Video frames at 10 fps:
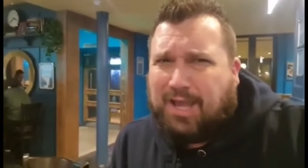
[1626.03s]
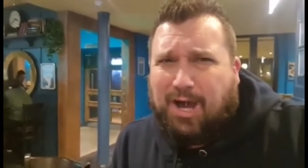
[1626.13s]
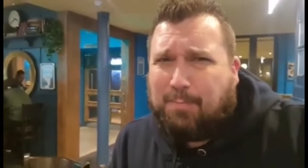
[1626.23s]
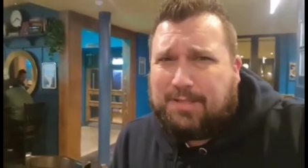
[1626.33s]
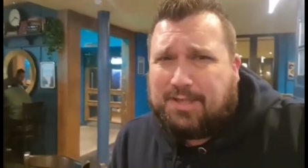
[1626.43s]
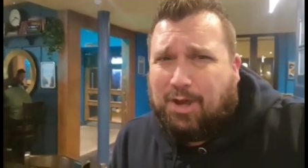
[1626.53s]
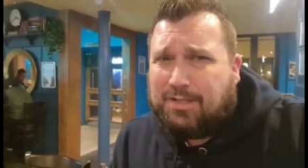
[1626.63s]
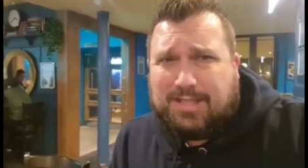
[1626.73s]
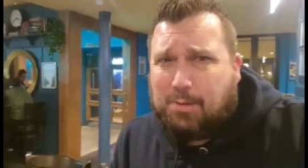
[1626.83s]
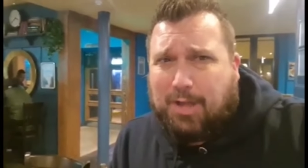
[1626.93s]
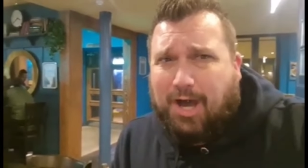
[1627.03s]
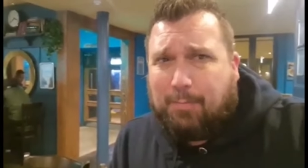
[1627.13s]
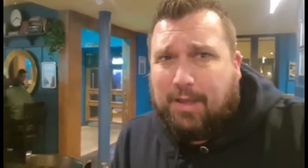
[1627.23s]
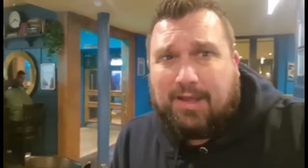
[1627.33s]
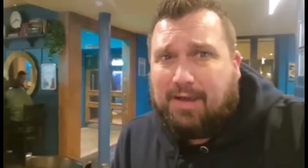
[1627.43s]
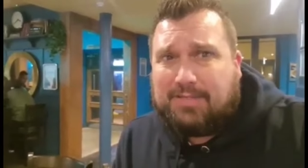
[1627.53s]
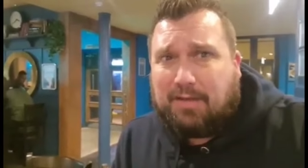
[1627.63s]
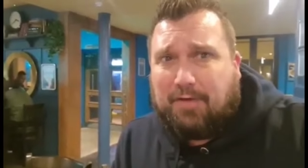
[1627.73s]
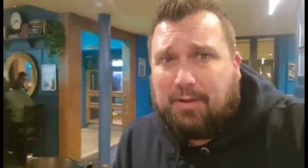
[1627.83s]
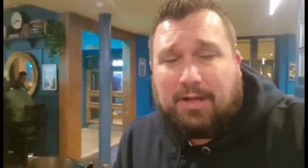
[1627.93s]
The carpet's gone. There's no carpet. Can't even
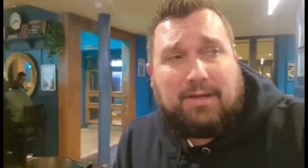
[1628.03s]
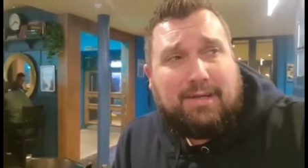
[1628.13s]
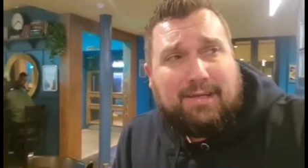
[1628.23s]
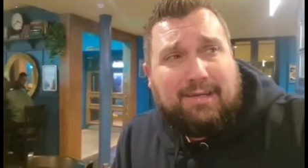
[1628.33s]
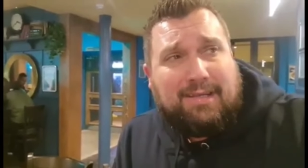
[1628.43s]
take a photo.